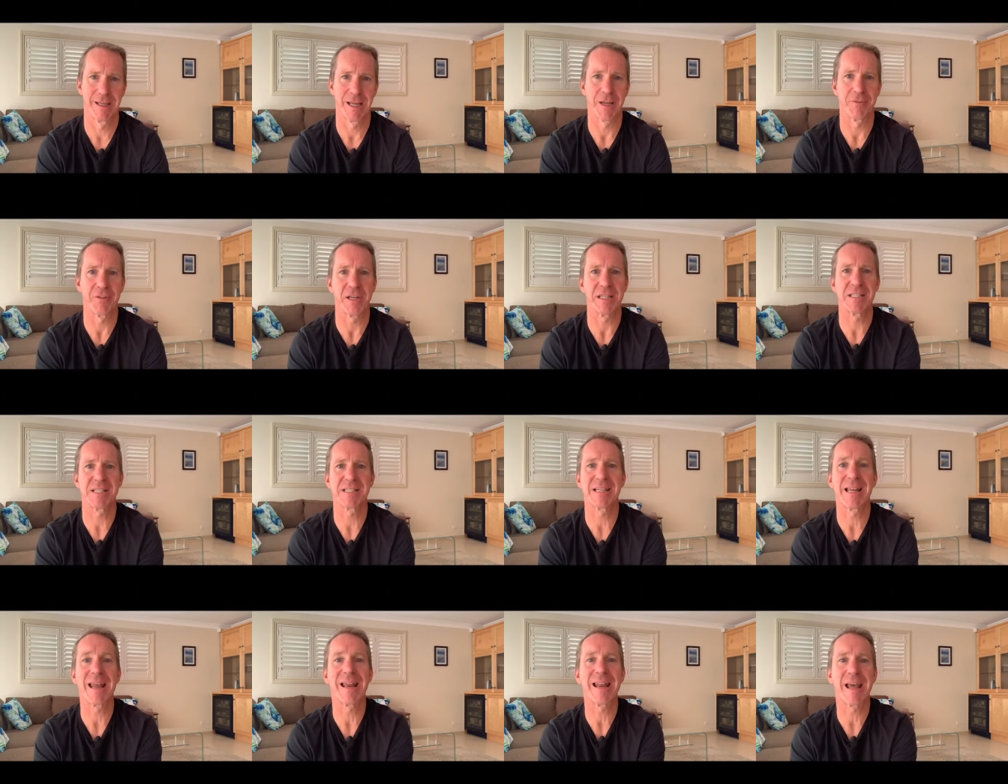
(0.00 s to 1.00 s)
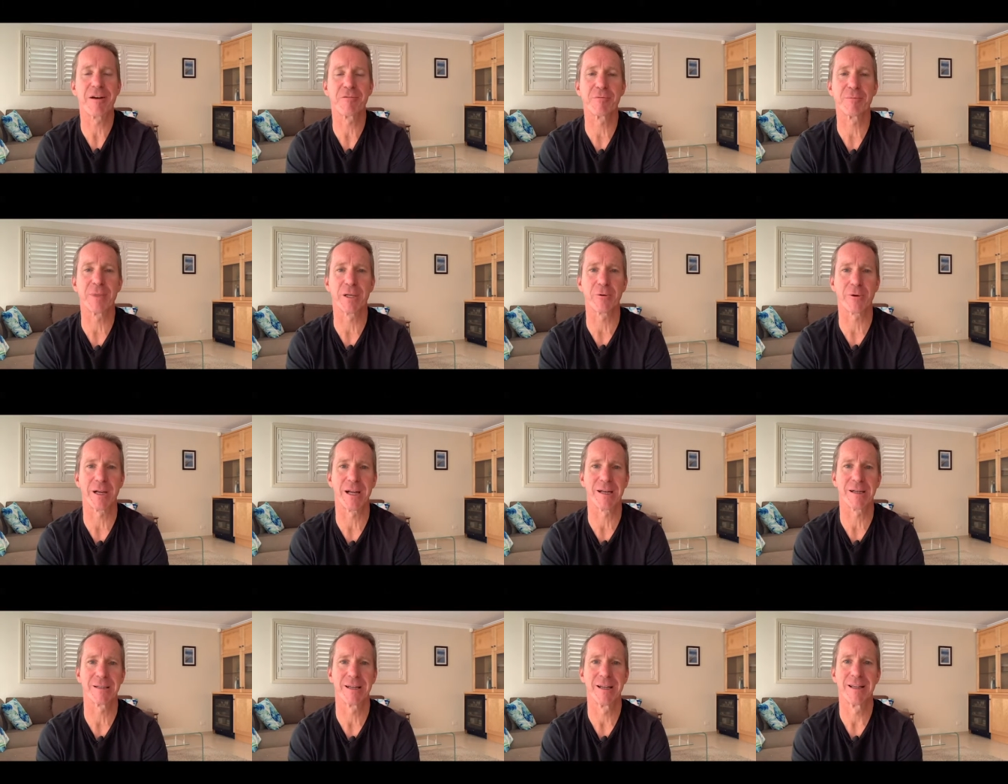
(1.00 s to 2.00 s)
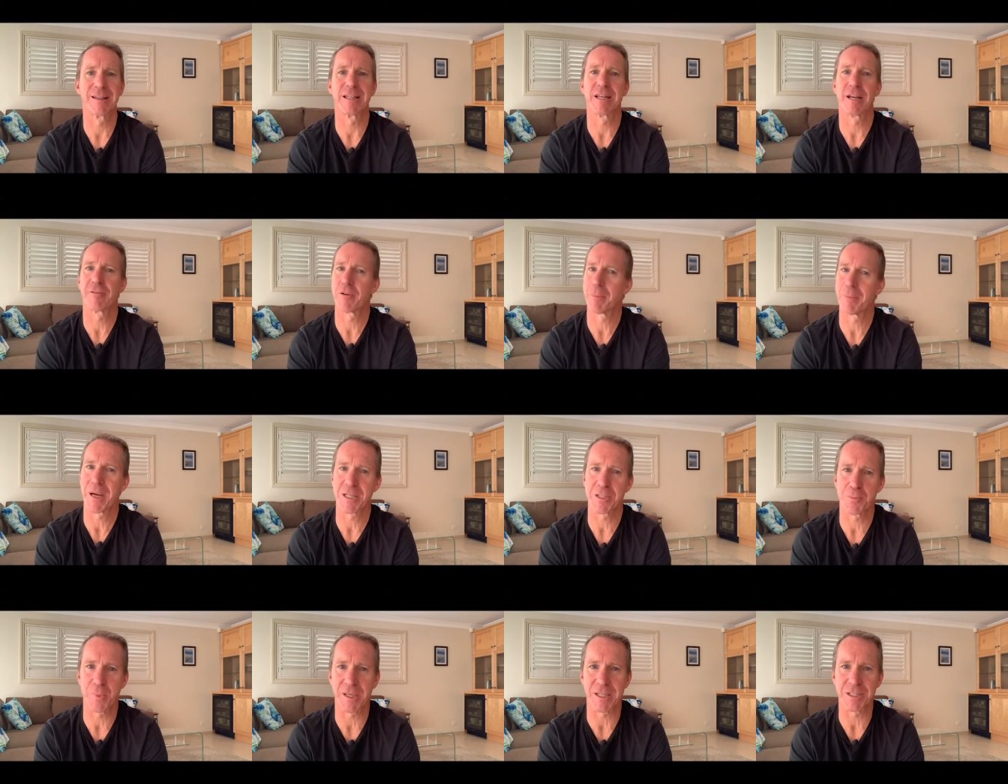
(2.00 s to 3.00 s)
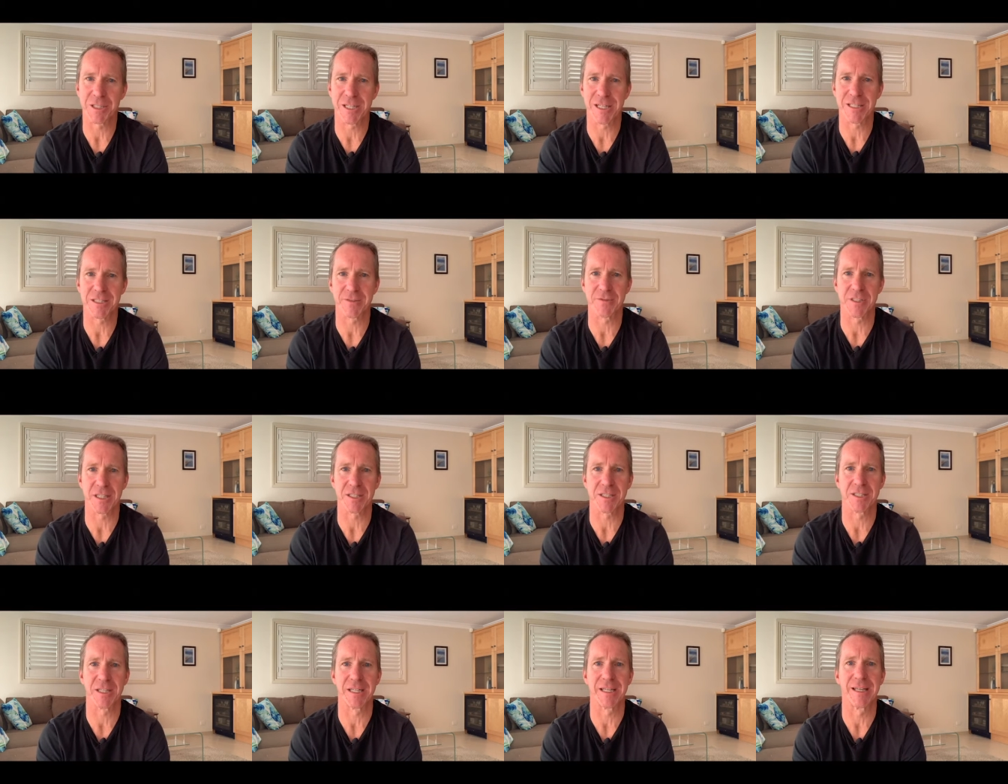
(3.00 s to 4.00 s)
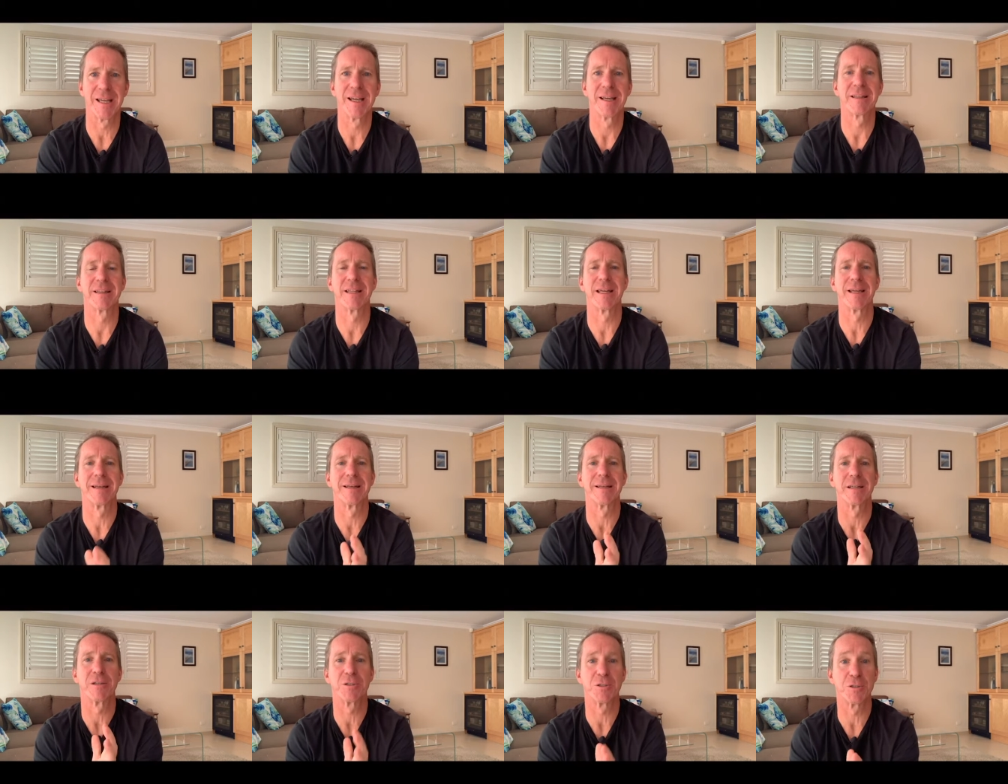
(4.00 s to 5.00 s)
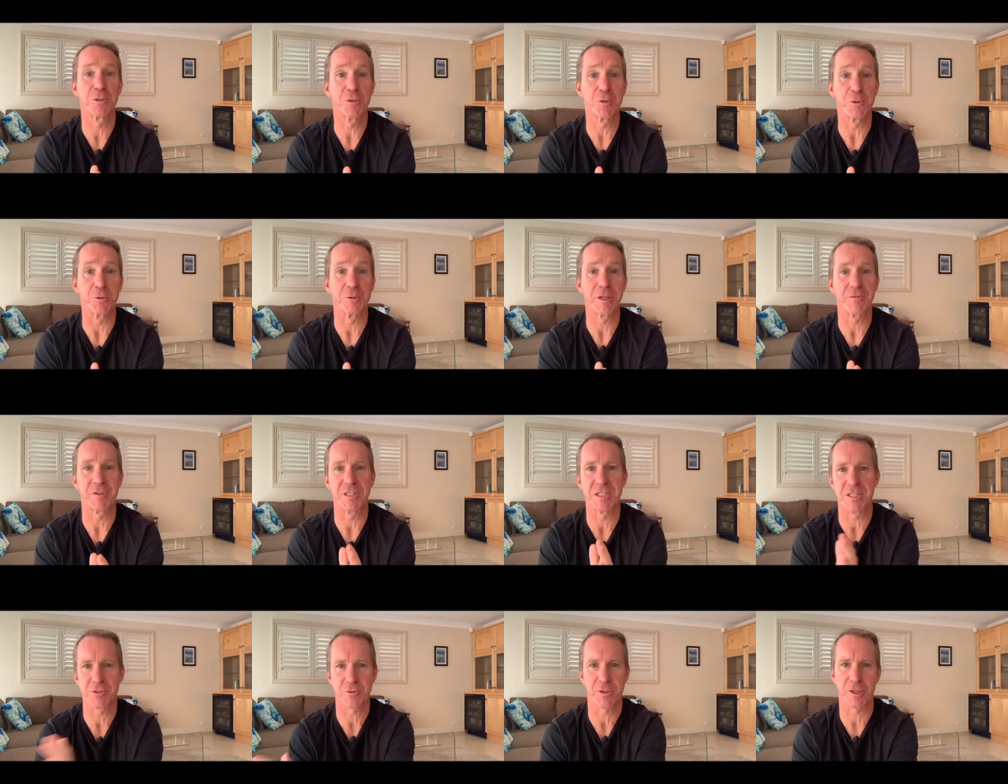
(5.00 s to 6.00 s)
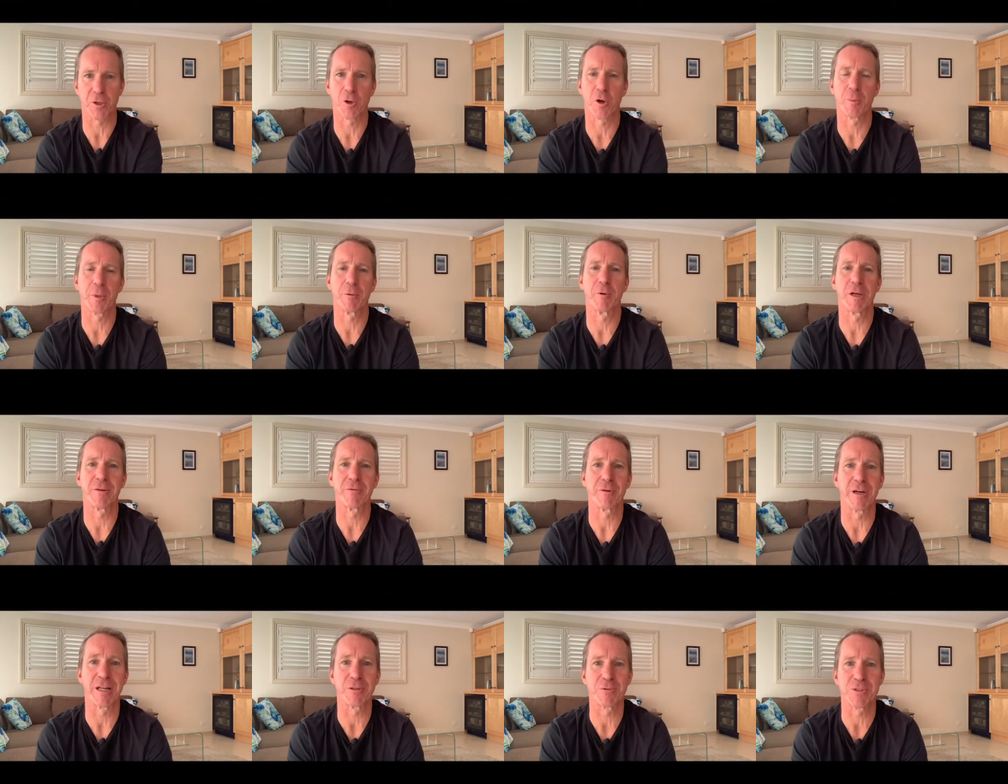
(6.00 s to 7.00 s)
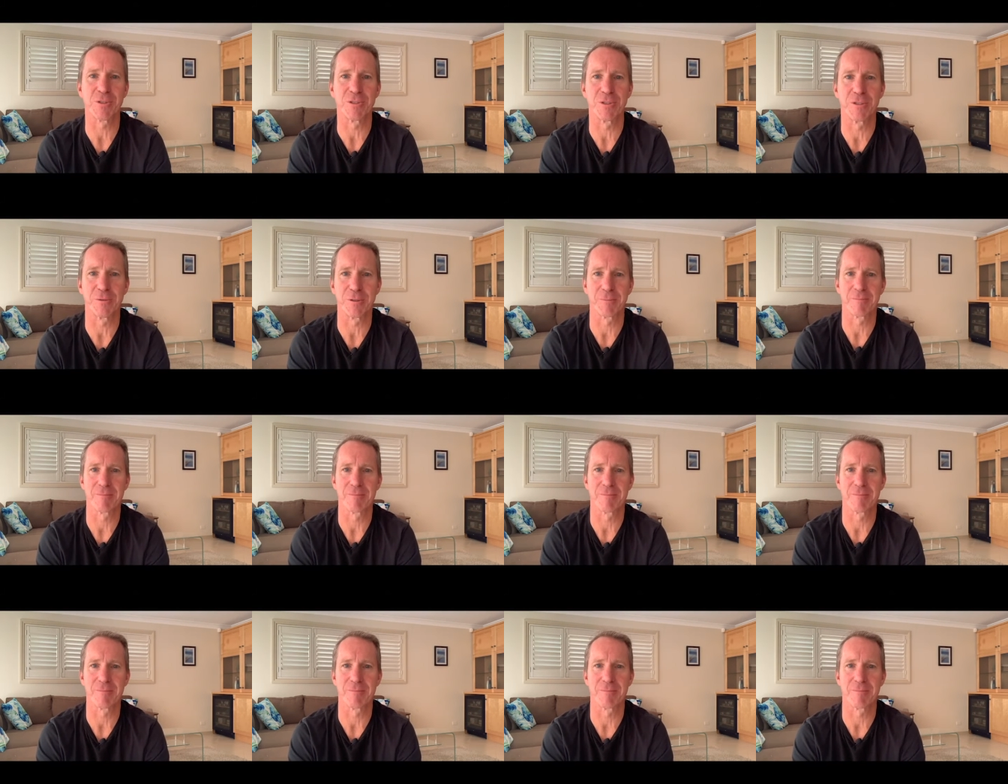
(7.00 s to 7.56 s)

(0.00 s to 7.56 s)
If you can stand out from the crowd, then you have a much better chance of succeeding than you do if you just try to copy what everyone else is doing.